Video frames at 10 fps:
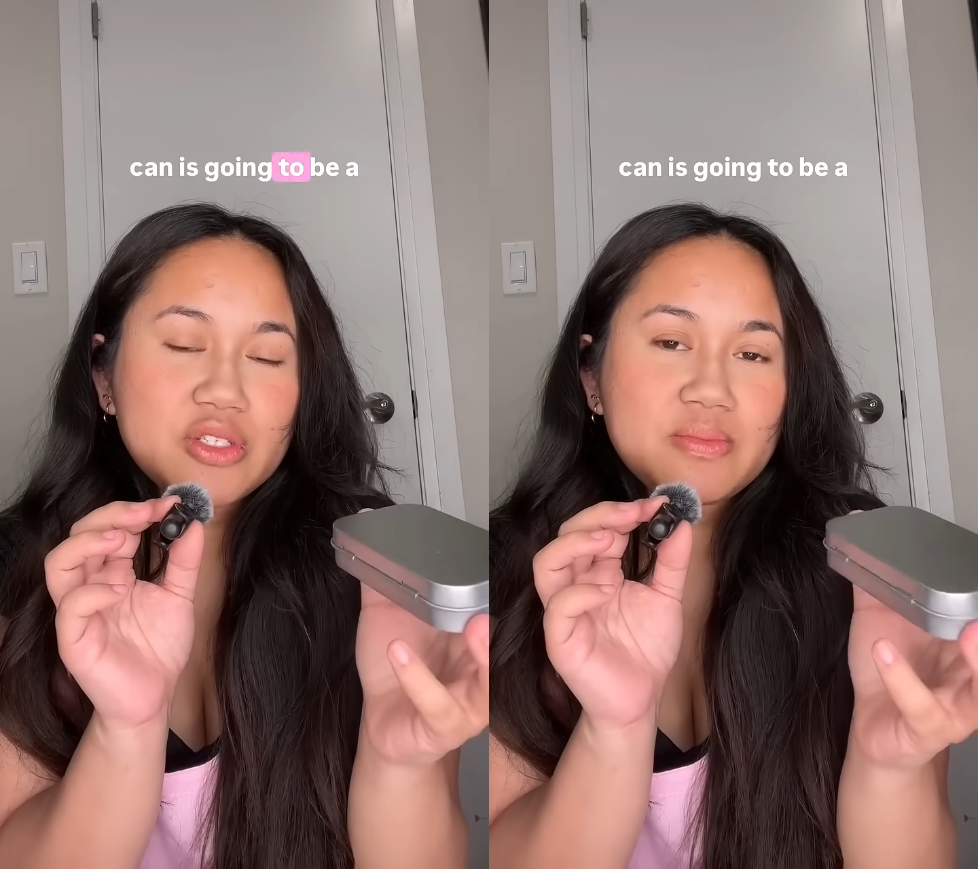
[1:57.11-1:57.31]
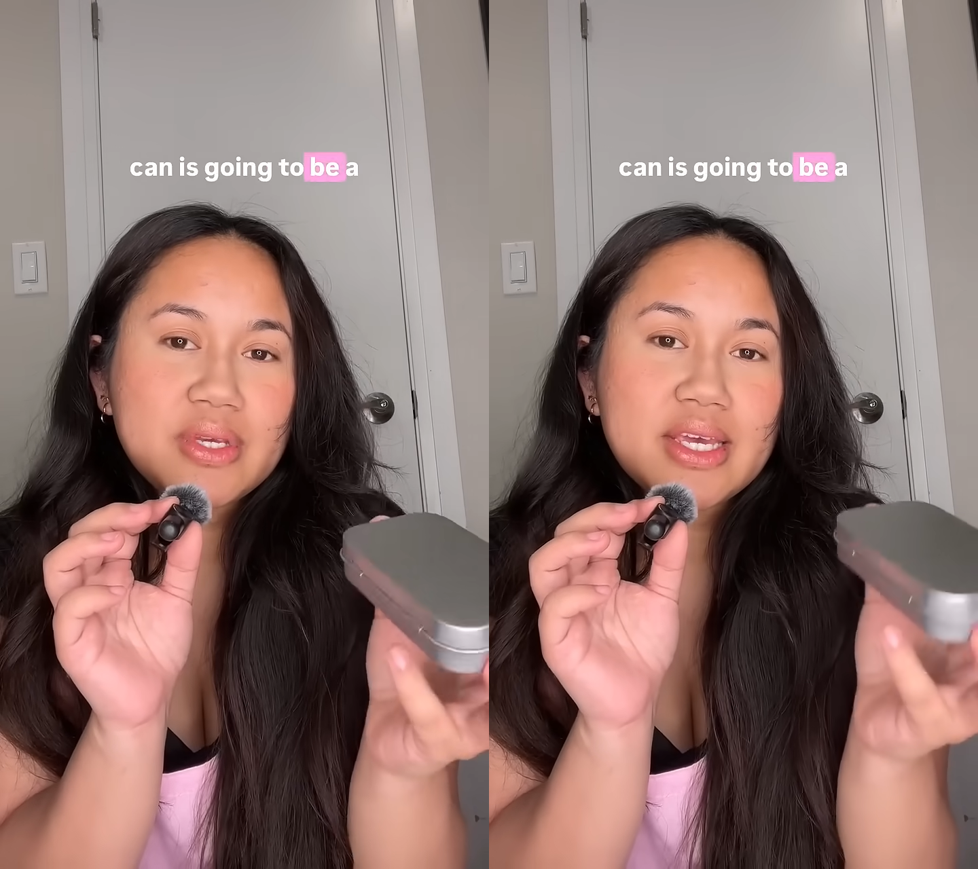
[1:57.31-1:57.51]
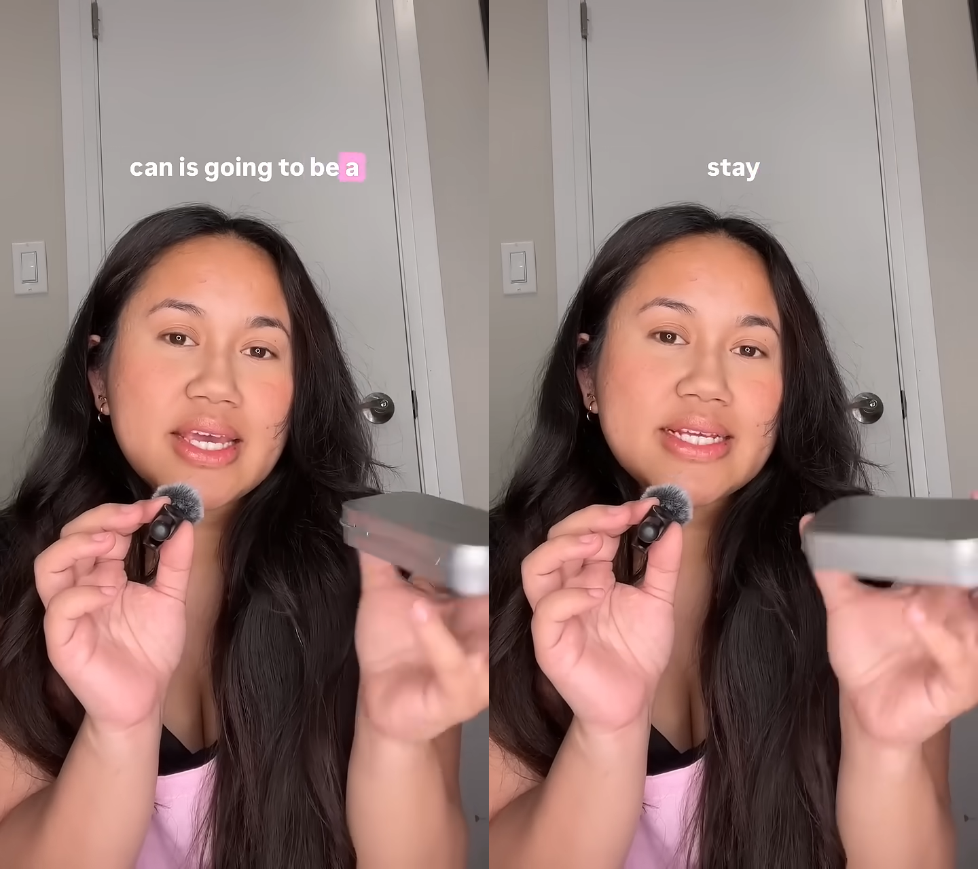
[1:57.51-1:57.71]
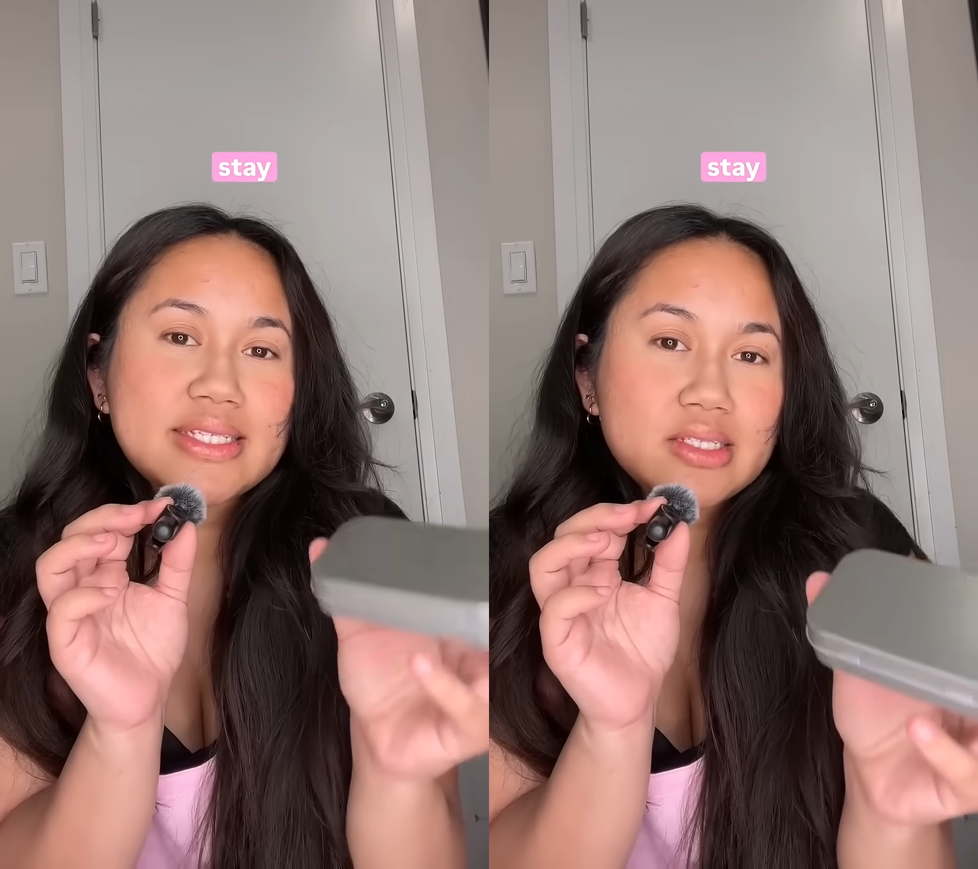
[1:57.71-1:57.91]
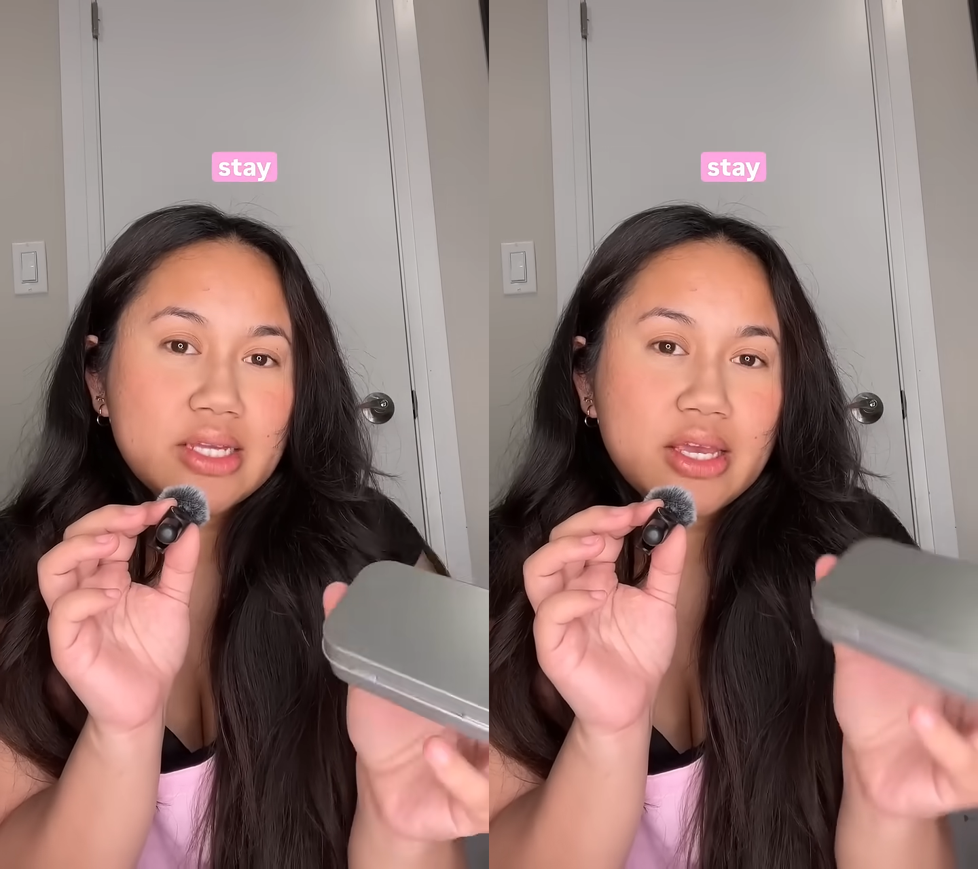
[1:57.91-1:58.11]
to be a
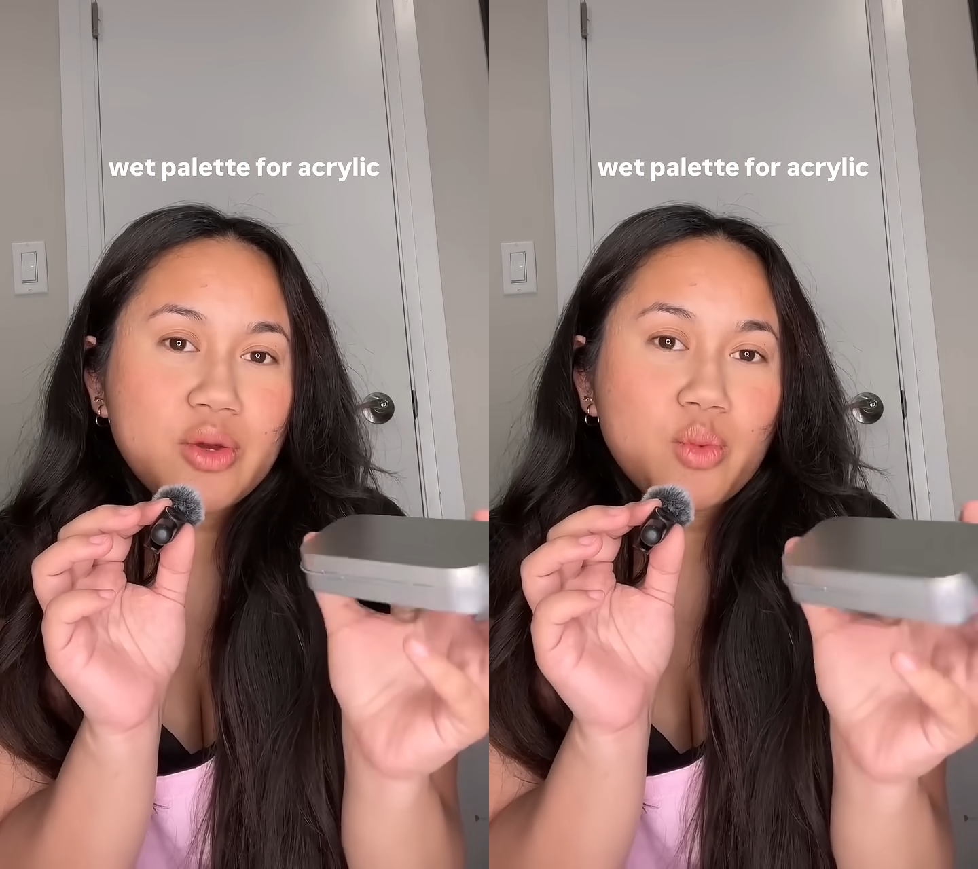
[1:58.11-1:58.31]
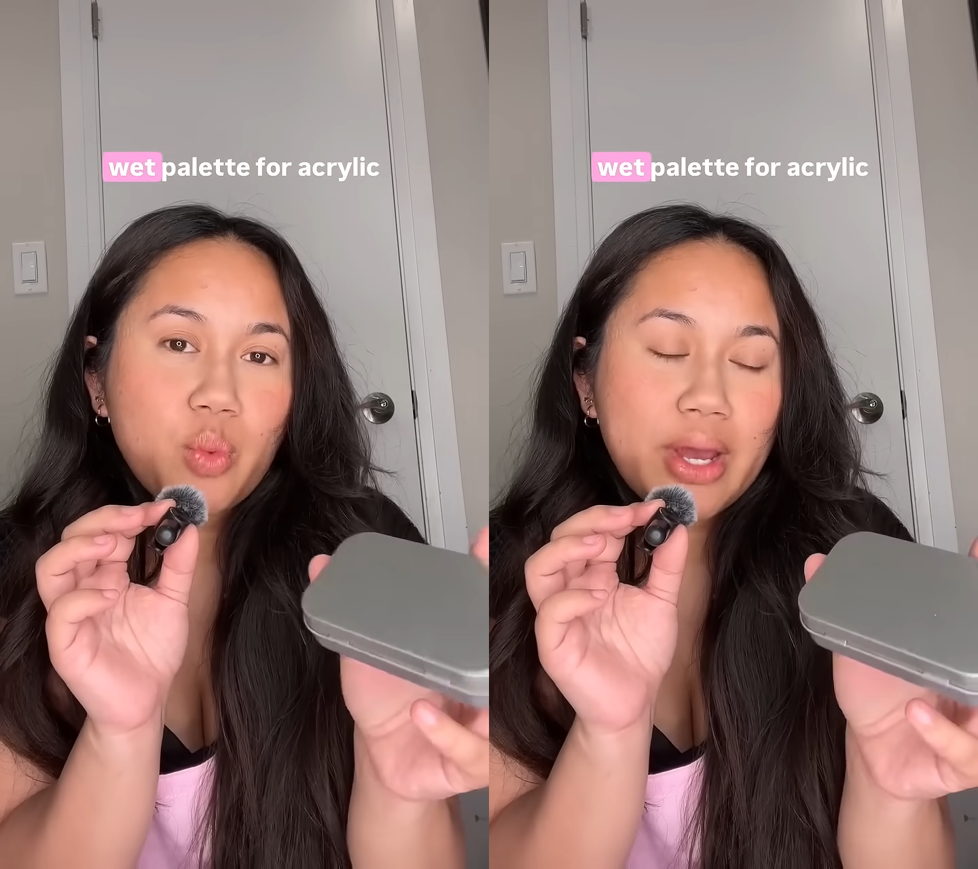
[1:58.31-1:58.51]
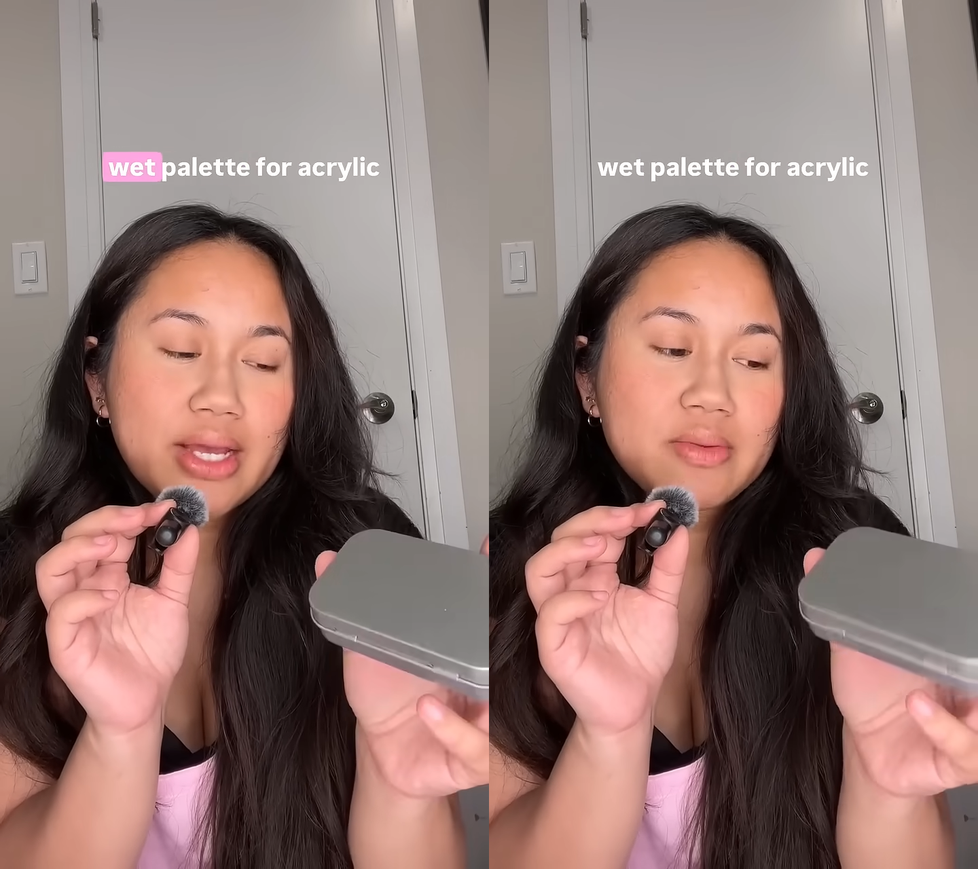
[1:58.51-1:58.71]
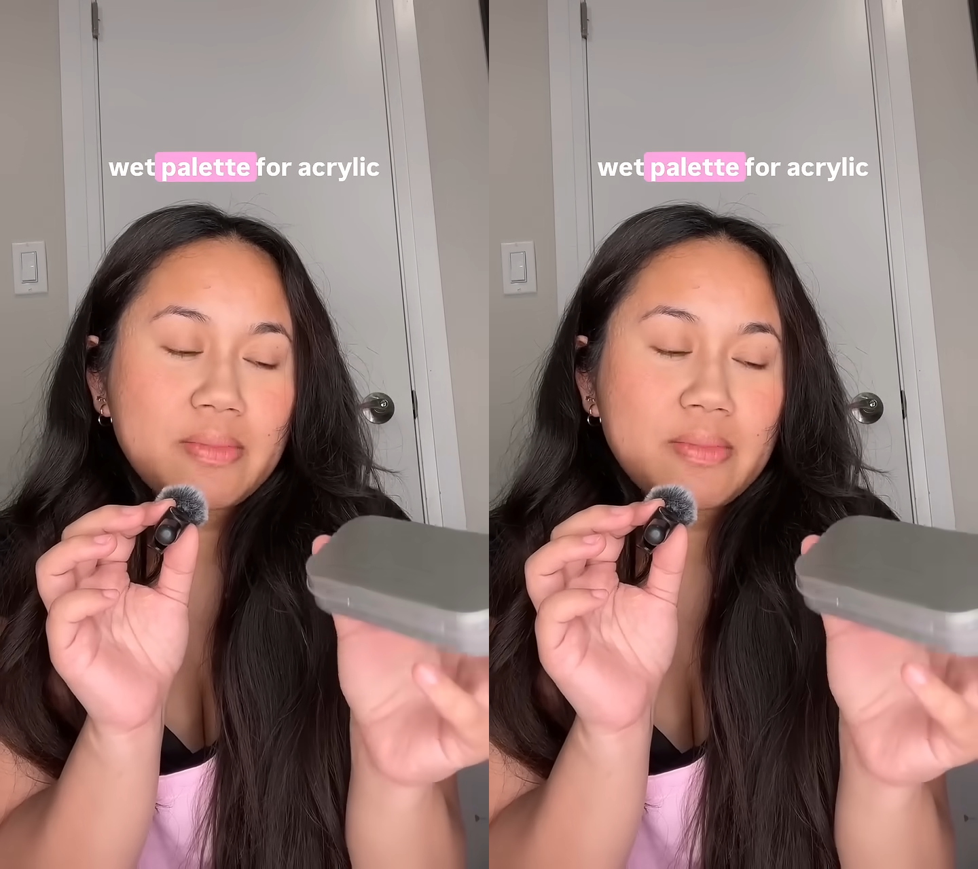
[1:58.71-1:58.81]
stay wet